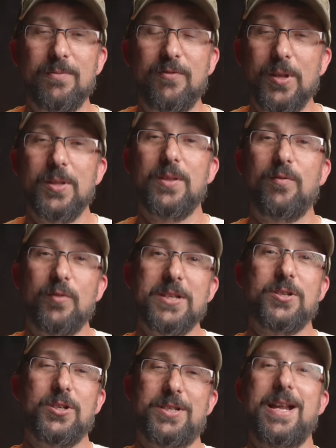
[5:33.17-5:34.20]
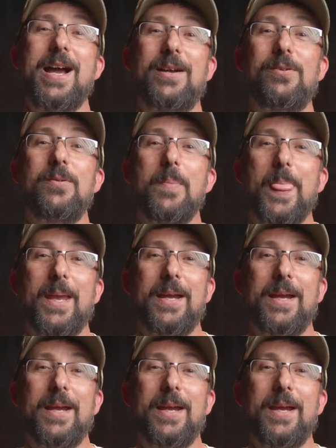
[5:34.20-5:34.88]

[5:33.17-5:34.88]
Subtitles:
fill in the freezer style.